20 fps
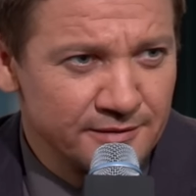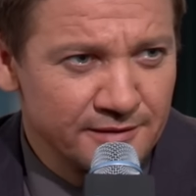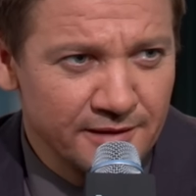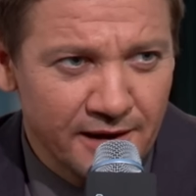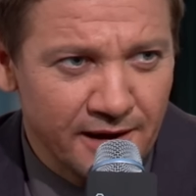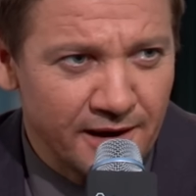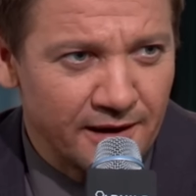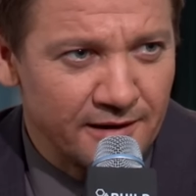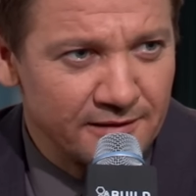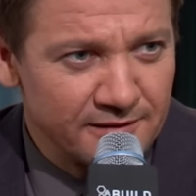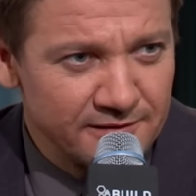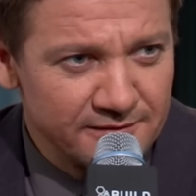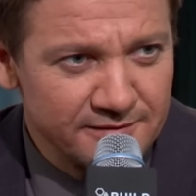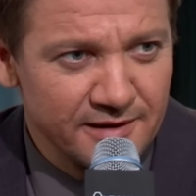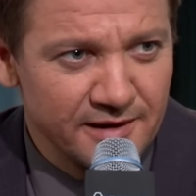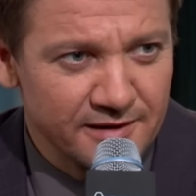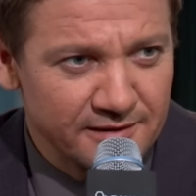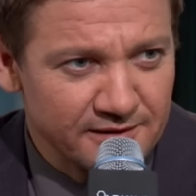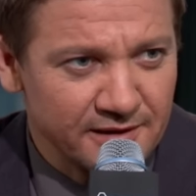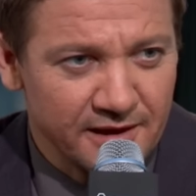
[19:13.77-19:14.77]
Yeah,
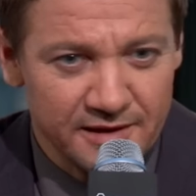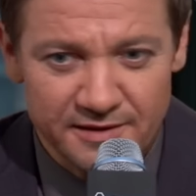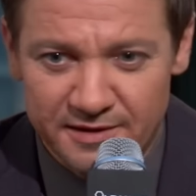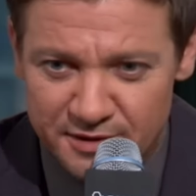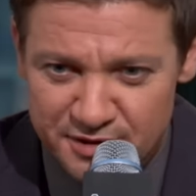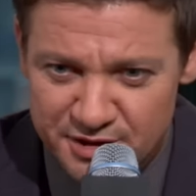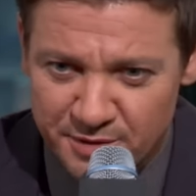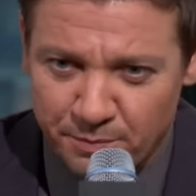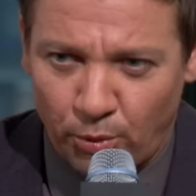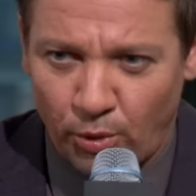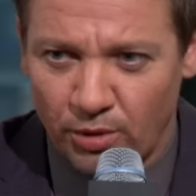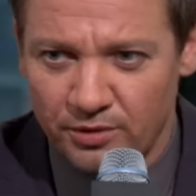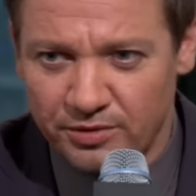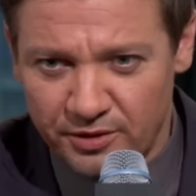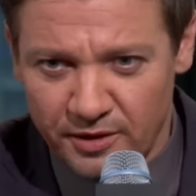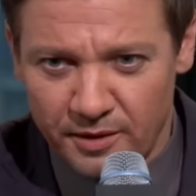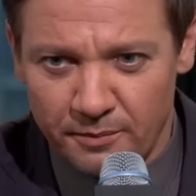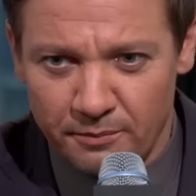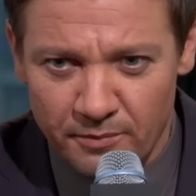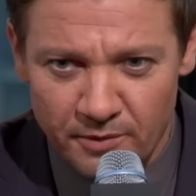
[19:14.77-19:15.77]
exactly. And then support
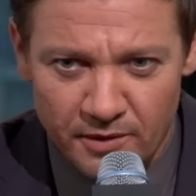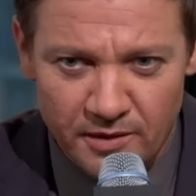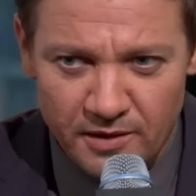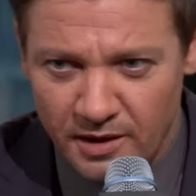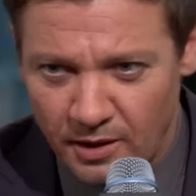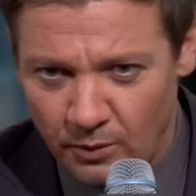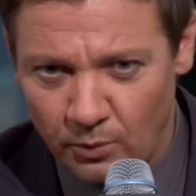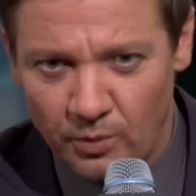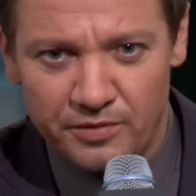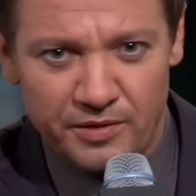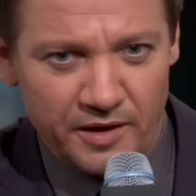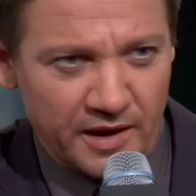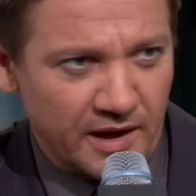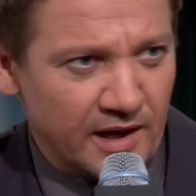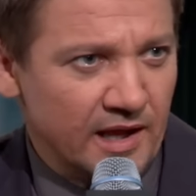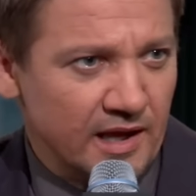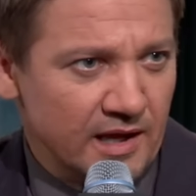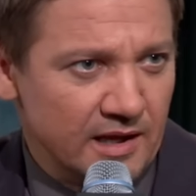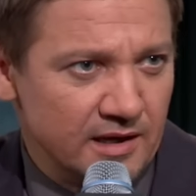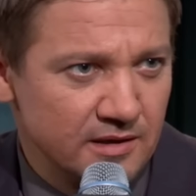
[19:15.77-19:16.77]
them in what they
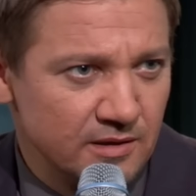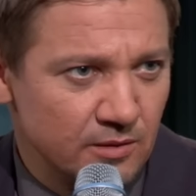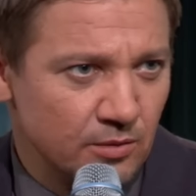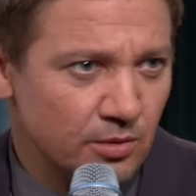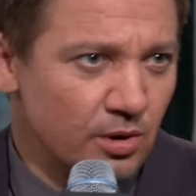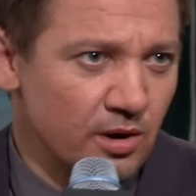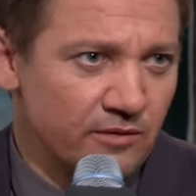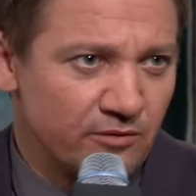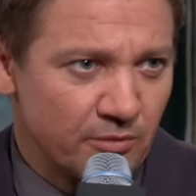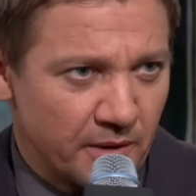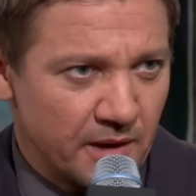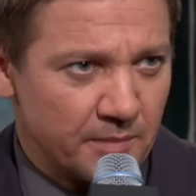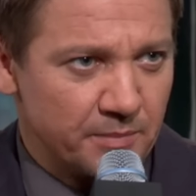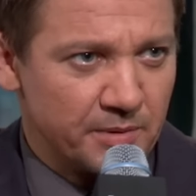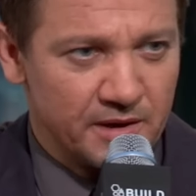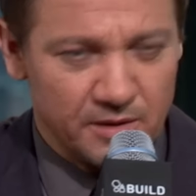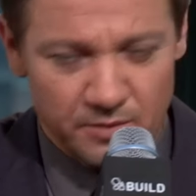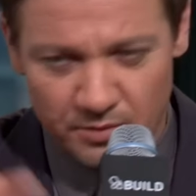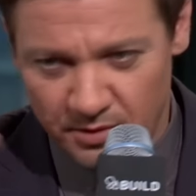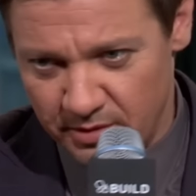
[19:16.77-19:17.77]
need, whoever might
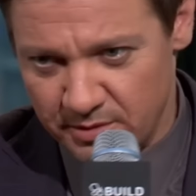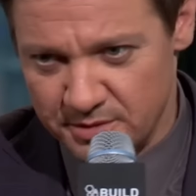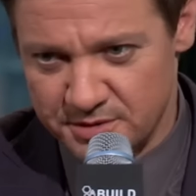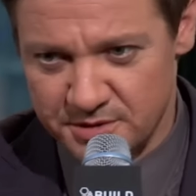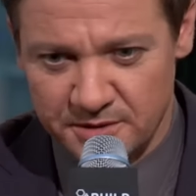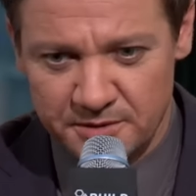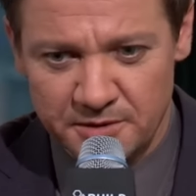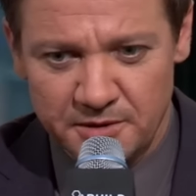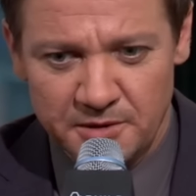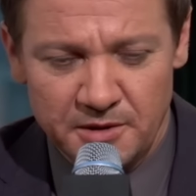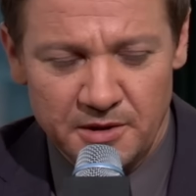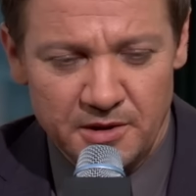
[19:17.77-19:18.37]
be, whether it's a,